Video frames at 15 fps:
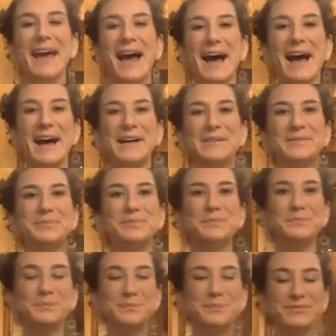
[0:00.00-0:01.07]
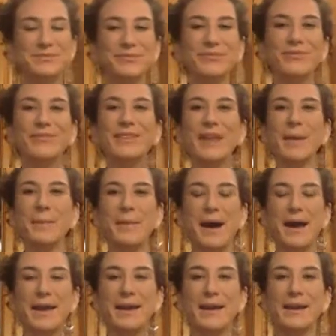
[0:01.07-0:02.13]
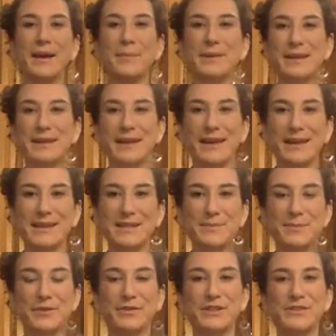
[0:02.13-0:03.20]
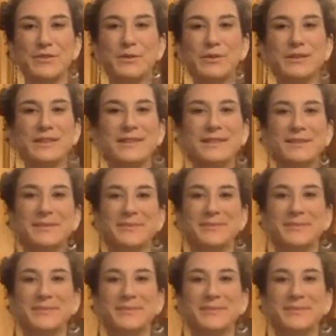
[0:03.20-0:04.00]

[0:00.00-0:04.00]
Um, my company is Perfect Foods,